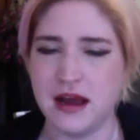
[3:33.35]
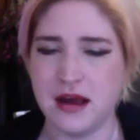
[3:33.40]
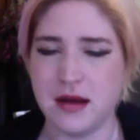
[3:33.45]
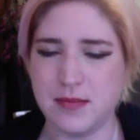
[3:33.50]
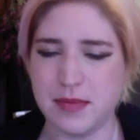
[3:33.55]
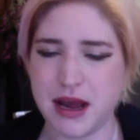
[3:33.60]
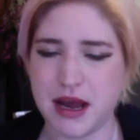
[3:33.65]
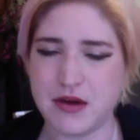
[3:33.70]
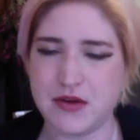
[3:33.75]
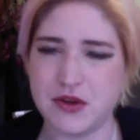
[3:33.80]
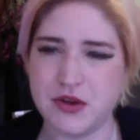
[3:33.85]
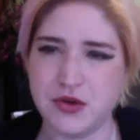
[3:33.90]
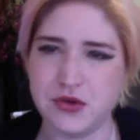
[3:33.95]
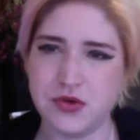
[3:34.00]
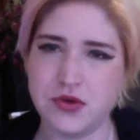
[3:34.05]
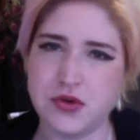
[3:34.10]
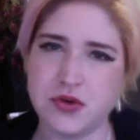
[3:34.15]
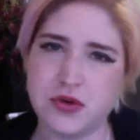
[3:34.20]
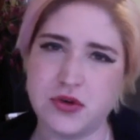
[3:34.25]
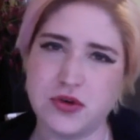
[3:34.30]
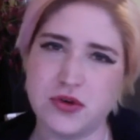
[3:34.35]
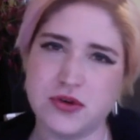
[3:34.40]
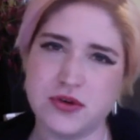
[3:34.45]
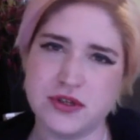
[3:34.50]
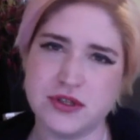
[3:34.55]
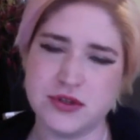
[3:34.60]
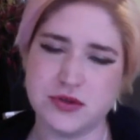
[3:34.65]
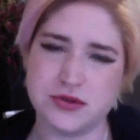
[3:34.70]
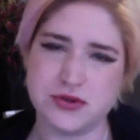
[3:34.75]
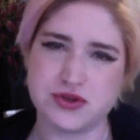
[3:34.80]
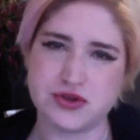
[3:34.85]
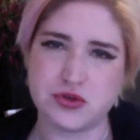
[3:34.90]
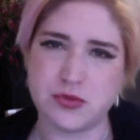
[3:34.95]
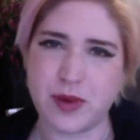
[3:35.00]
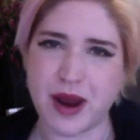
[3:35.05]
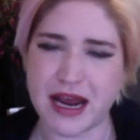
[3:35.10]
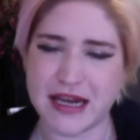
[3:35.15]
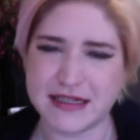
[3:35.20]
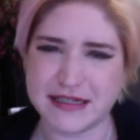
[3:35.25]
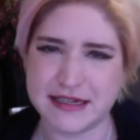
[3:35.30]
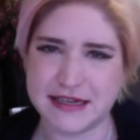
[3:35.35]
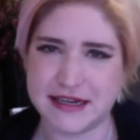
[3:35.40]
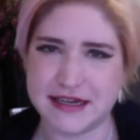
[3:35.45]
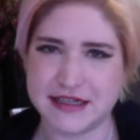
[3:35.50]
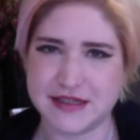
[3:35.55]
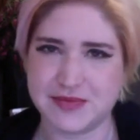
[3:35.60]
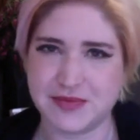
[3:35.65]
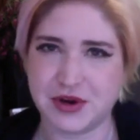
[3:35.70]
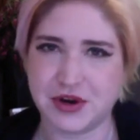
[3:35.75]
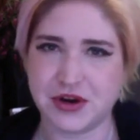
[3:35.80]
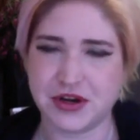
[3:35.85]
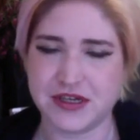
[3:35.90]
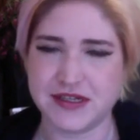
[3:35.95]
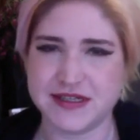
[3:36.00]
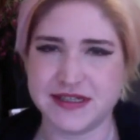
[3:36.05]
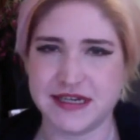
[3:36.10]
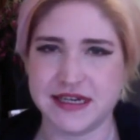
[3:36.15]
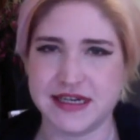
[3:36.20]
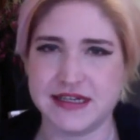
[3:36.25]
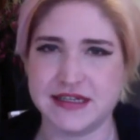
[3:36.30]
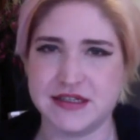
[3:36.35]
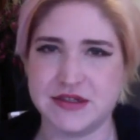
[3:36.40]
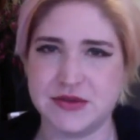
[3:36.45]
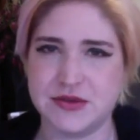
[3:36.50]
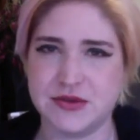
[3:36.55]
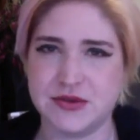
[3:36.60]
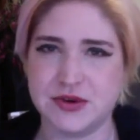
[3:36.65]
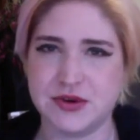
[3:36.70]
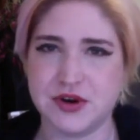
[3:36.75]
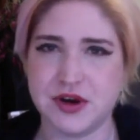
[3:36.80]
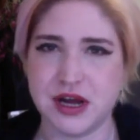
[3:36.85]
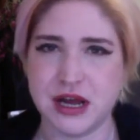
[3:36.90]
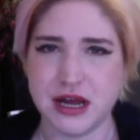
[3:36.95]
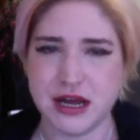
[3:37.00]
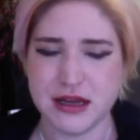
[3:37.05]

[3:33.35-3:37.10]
about your sort of traumatic experiences, your